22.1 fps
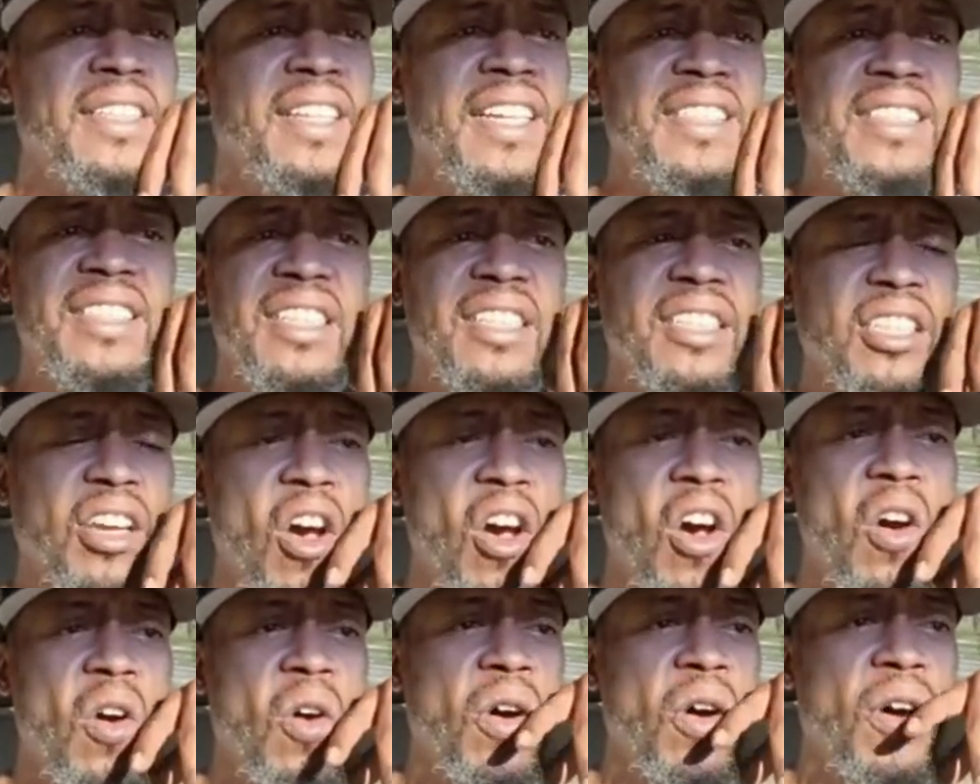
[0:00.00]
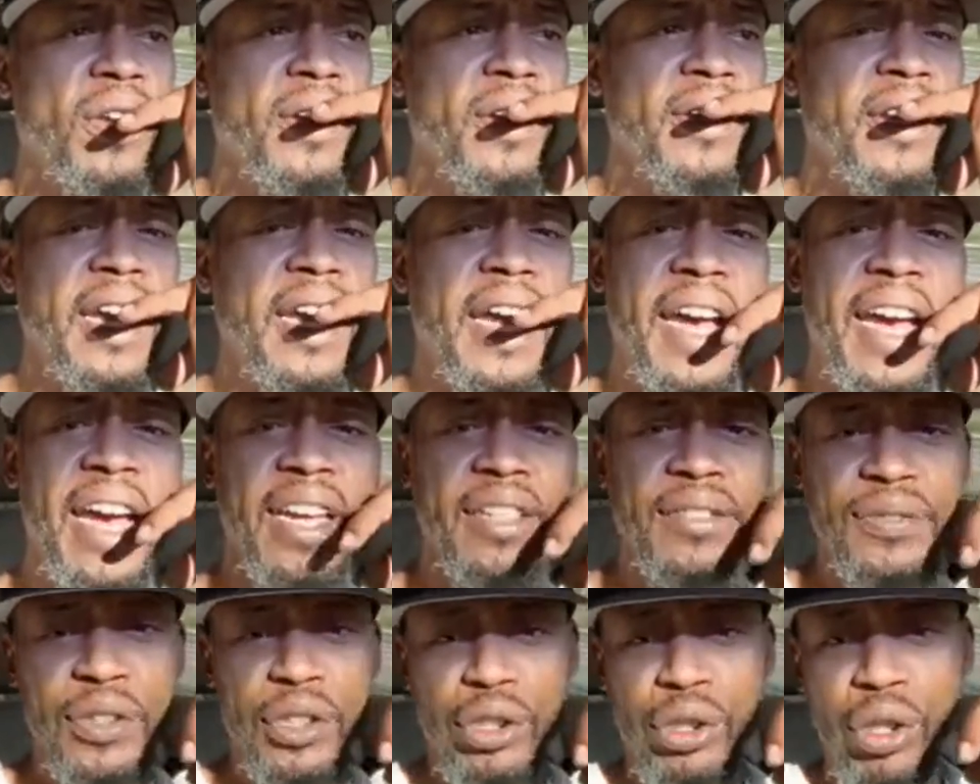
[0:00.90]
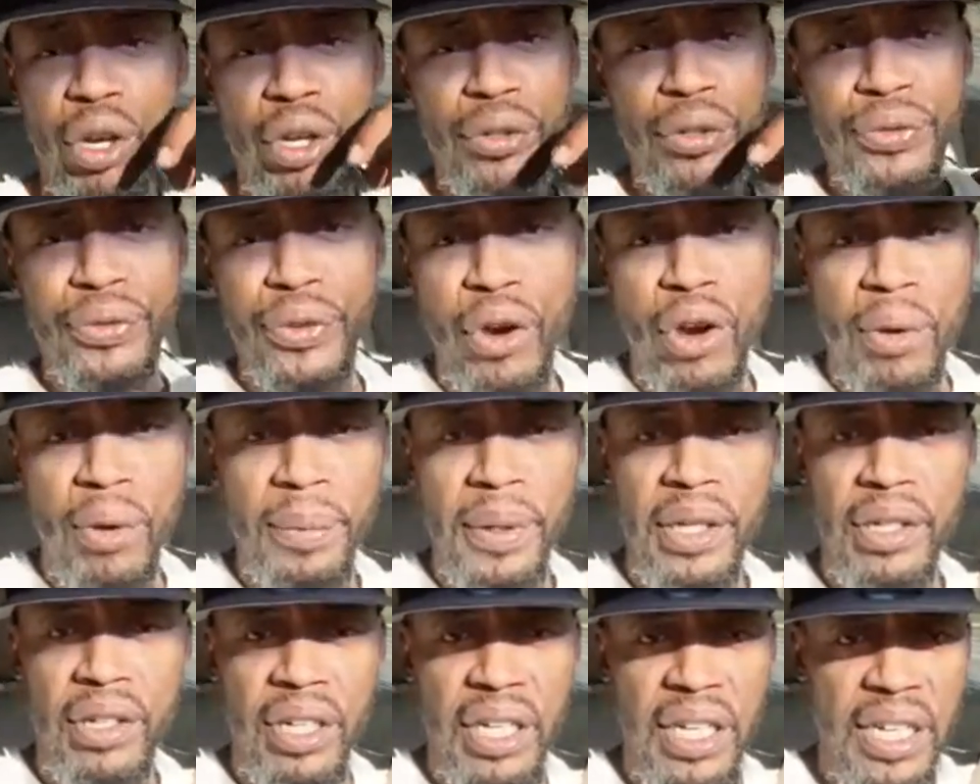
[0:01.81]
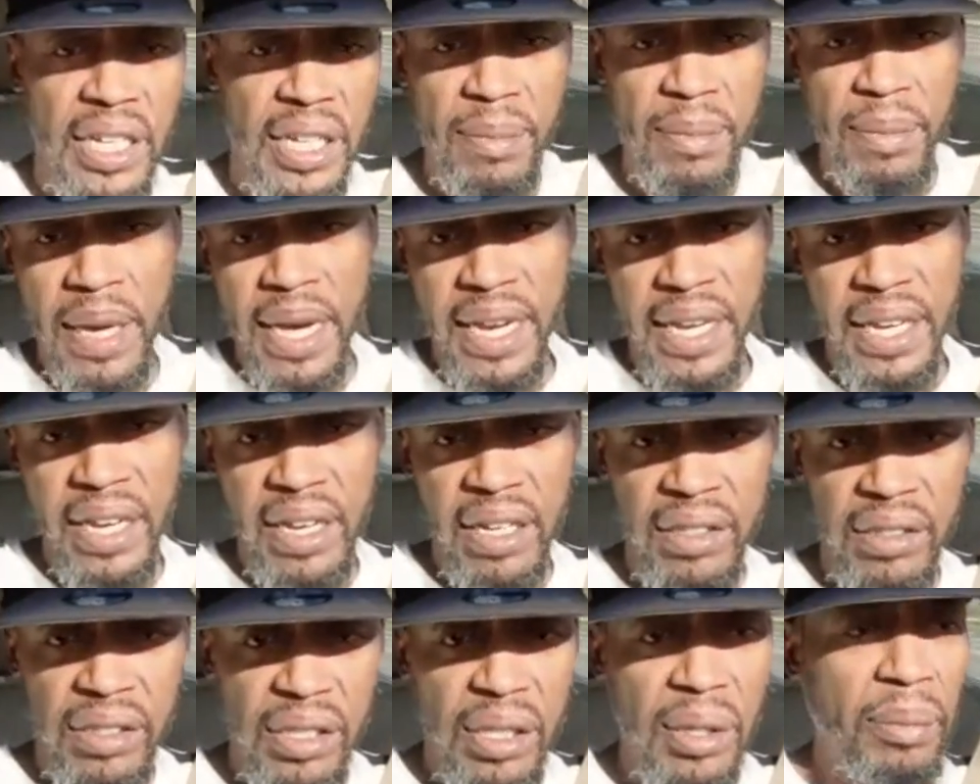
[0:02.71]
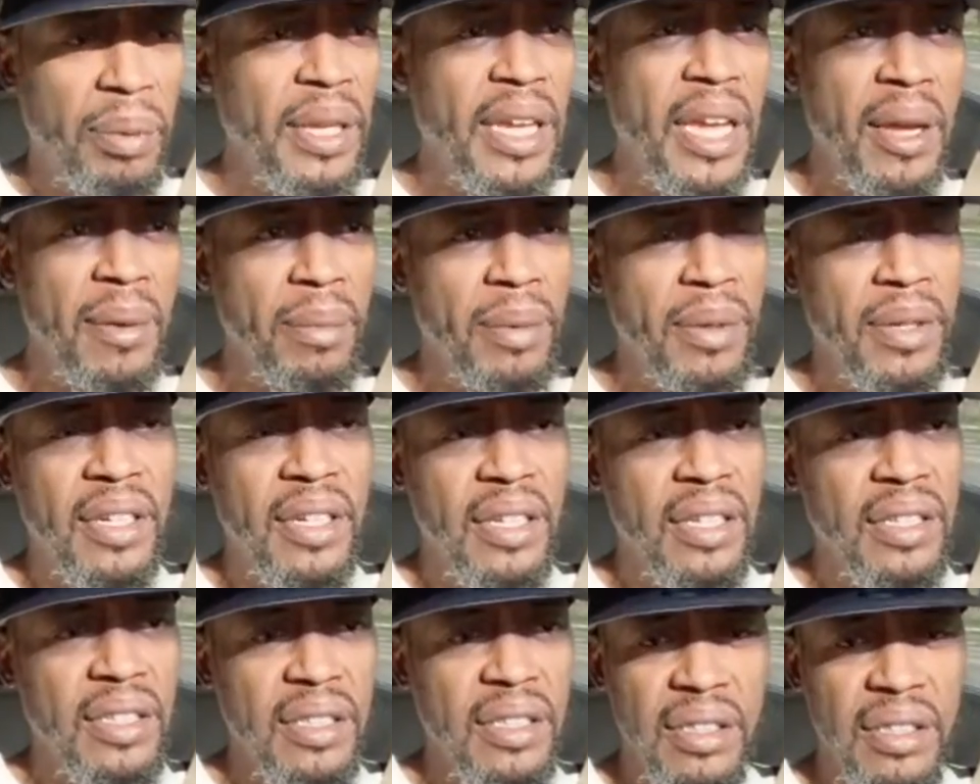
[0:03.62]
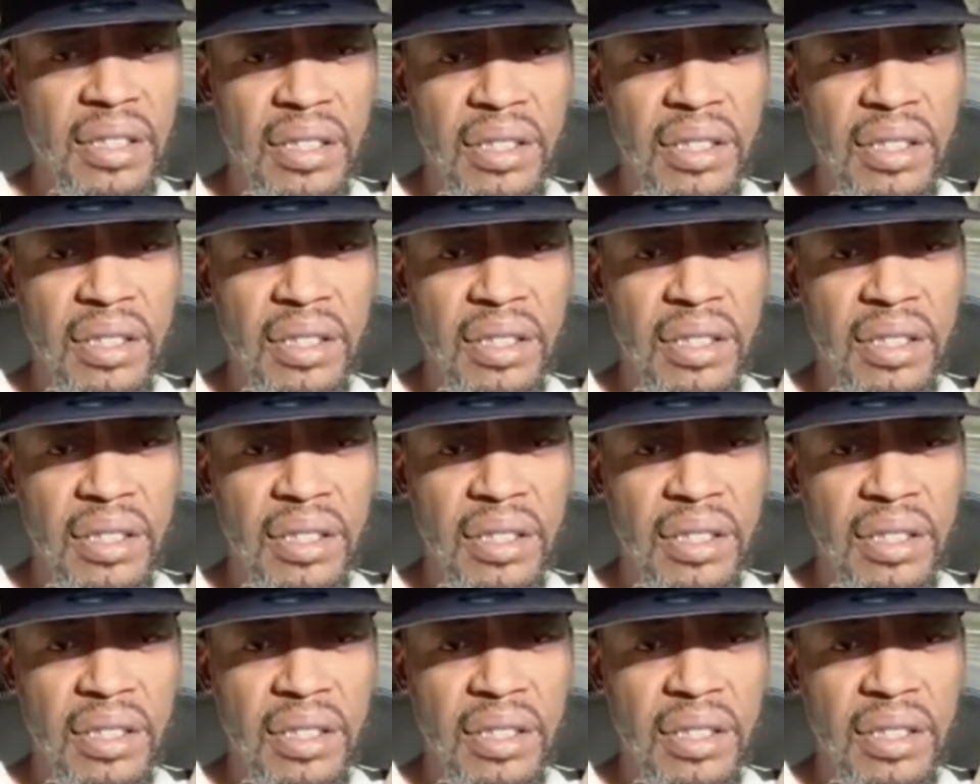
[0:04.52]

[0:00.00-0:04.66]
That's a tall order to ask for George Foreman or anybody else to be able to,